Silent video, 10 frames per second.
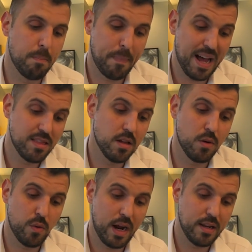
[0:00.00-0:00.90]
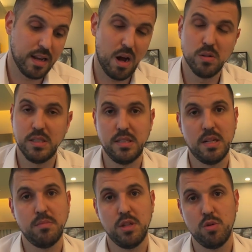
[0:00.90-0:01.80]
But right now, this is
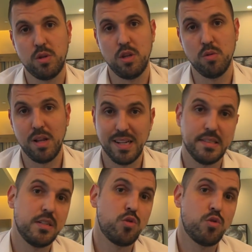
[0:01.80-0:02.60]
something you can utilize.